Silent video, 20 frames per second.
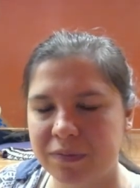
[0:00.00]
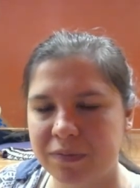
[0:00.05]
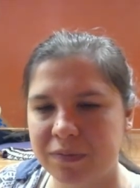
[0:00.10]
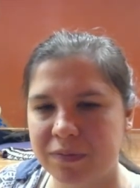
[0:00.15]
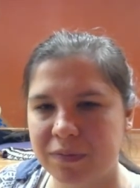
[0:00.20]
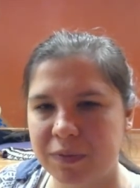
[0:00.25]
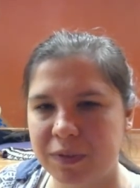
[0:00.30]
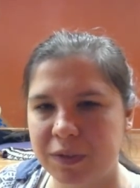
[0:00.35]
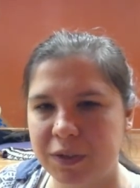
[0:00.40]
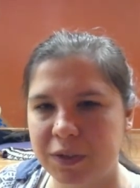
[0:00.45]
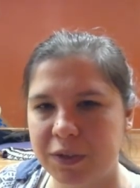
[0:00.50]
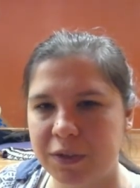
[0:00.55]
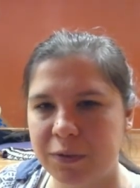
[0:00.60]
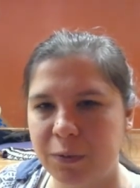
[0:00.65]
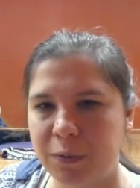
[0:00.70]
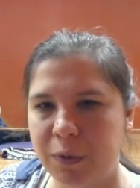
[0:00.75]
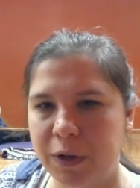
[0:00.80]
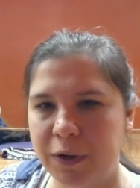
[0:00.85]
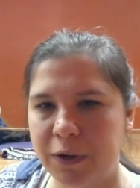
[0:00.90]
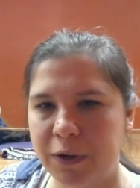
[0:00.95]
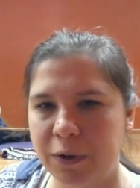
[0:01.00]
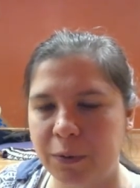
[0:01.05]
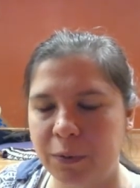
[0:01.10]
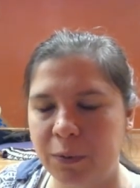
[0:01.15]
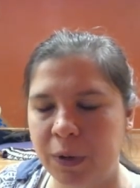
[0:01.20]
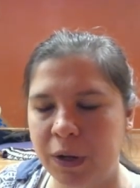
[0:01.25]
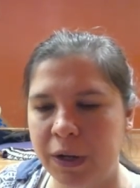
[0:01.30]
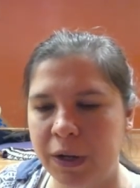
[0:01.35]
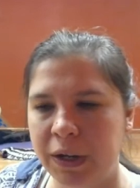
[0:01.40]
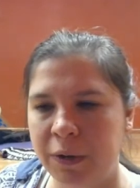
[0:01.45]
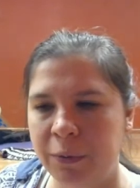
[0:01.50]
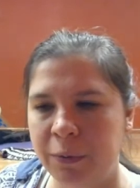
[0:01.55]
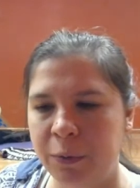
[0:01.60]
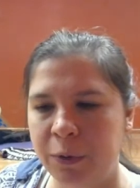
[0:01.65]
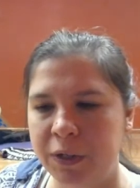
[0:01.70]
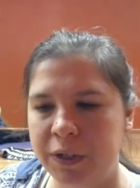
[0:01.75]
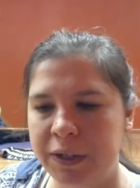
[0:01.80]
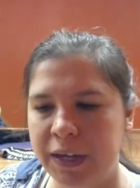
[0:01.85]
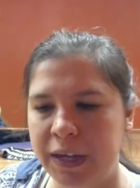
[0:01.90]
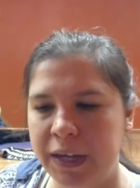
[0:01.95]
And just wonder what it
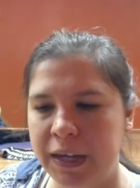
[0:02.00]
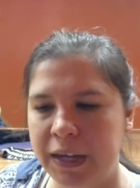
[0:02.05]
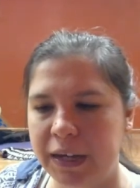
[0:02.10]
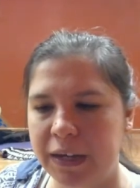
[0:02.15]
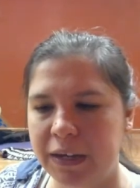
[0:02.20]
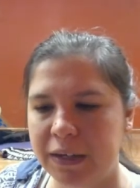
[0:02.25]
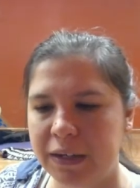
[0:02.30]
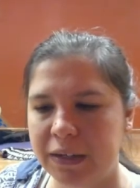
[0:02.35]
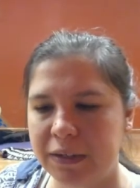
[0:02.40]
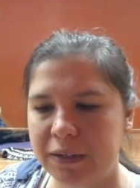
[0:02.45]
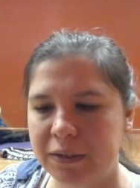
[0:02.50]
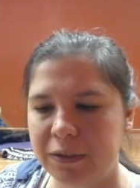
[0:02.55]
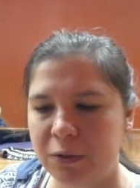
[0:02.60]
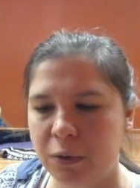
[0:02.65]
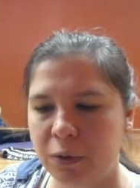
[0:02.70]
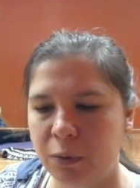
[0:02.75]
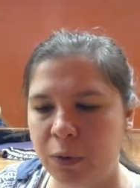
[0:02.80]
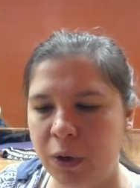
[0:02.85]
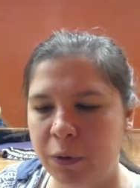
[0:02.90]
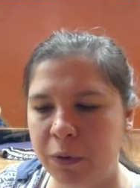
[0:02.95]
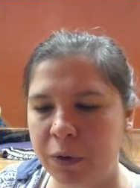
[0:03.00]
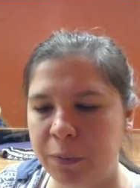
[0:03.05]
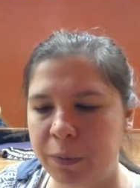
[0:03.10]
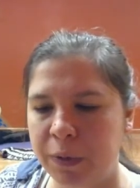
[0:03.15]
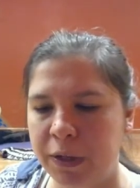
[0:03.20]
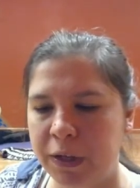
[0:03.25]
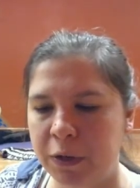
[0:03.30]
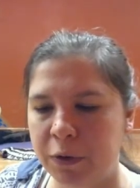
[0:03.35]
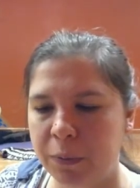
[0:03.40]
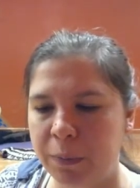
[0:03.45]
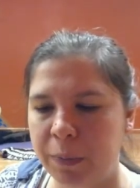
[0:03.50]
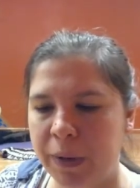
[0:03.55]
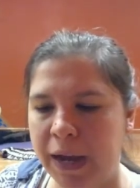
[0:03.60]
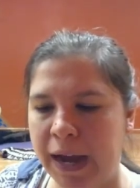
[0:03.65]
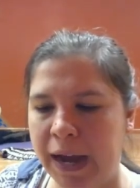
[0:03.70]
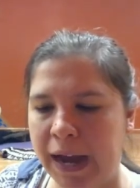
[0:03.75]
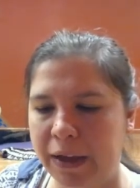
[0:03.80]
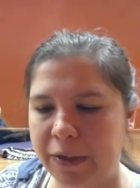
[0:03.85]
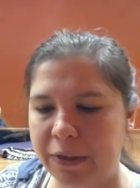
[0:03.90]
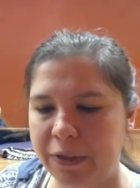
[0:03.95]
would take or what would be your
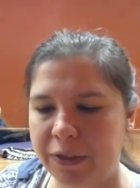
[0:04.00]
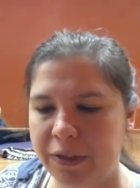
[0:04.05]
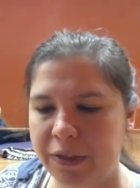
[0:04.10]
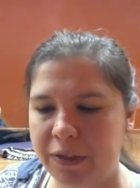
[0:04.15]
path